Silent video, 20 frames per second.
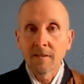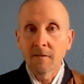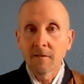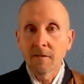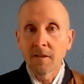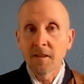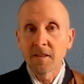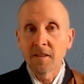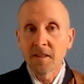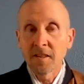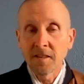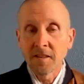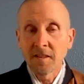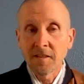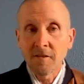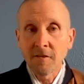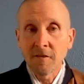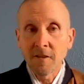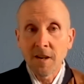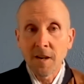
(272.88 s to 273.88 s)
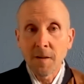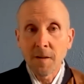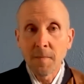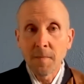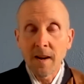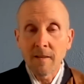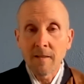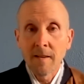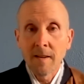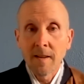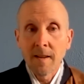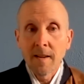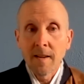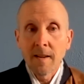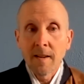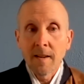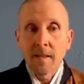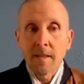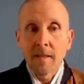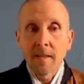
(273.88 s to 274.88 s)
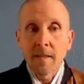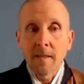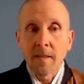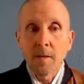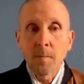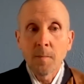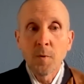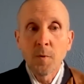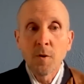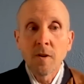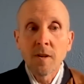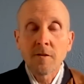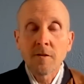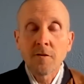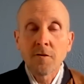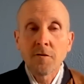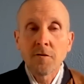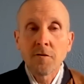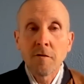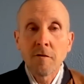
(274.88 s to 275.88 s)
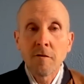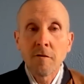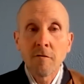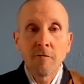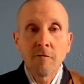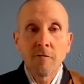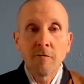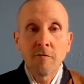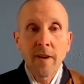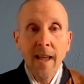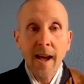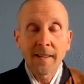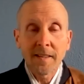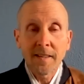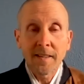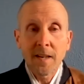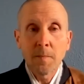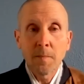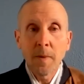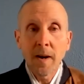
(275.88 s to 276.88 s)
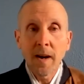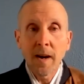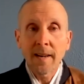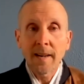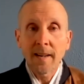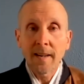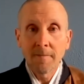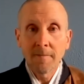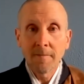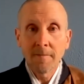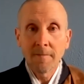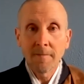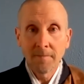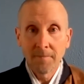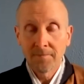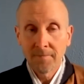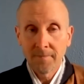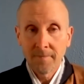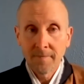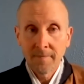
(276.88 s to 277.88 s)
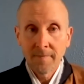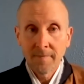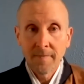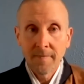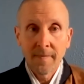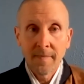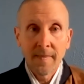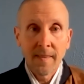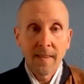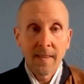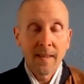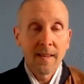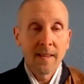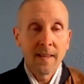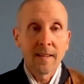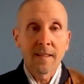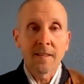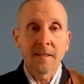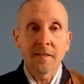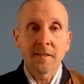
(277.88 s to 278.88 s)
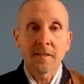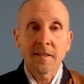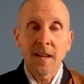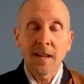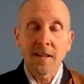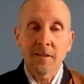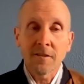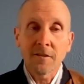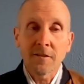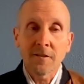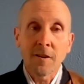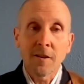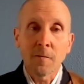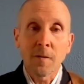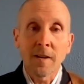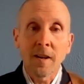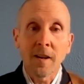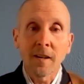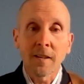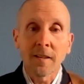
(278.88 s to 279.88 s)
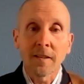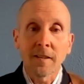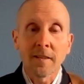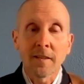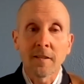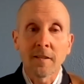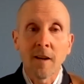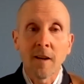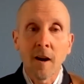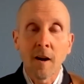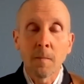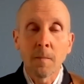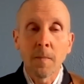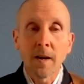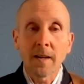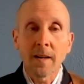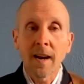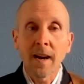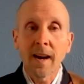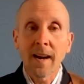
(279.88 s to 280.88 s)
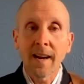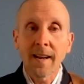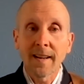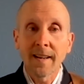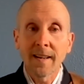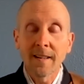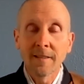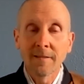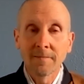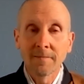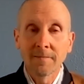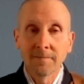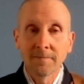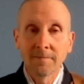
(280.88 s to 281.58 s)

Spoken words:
So this is a story about the Buddha's true reality body. In Sanskrit, we call it the dharmakaya.